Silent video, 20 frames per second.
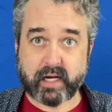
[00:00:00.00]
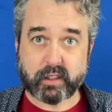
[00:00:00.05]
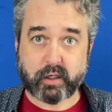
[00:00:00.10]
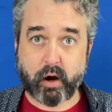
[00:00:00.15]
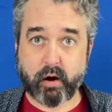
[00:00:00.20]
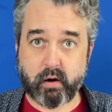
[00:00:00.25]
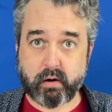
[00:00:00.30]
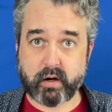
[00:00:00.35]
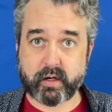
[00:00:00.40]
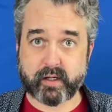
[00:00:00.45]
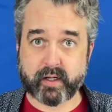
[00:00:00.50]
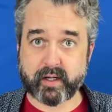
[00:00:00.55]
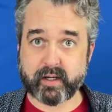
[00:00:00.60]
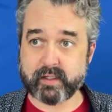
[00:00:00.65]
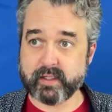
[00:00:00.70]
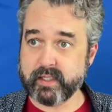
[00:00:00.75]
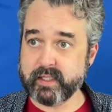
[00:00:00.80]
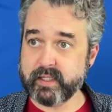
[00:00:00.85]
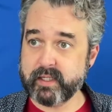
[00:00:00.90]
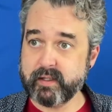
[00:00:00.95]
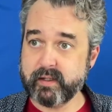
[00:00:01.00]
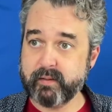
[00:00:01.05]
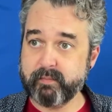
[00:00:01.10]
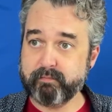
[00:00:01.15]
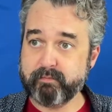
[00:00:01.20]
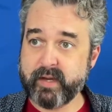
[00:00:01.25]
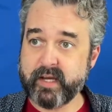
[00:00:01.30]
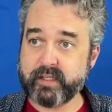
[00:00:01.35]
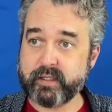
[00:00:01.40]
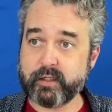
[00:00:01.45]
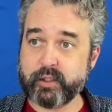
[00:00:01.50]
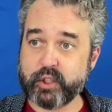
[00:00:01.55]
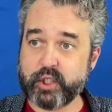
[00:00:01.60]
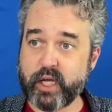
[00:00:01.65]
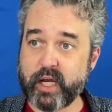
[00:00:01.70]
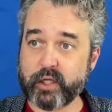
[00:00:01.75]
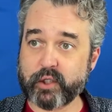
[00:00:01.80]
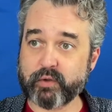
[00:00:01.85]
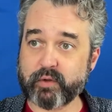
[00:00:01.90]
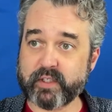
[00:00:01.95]
card makes
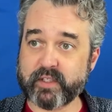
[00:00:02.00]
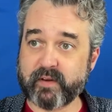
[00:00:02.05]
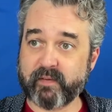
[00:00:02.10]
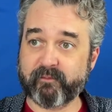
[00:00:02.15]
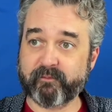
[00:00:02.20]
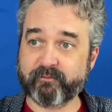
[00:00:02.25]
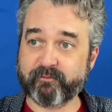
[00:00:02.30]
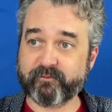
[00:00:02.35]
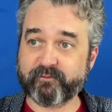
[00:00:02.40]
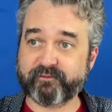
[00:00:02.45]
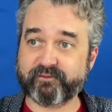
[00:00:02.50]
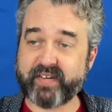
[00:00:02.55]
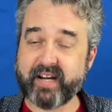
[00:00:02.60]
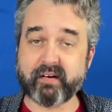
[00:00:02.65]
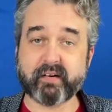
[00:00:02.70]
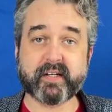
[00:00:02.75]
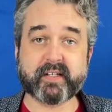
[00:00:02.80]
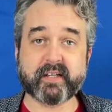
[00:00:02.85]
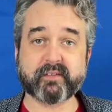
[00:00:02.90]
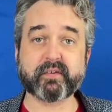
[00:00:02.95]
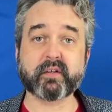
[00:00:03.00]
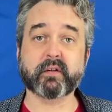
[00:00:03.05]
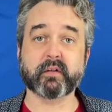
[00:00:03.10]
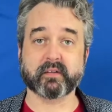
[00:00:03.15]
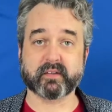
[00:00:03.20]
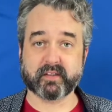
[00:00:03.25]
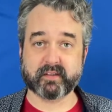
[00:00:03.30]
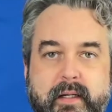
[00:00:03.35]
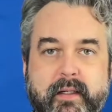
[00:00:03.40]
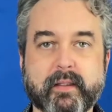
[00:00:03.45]
Enchantress very difficult.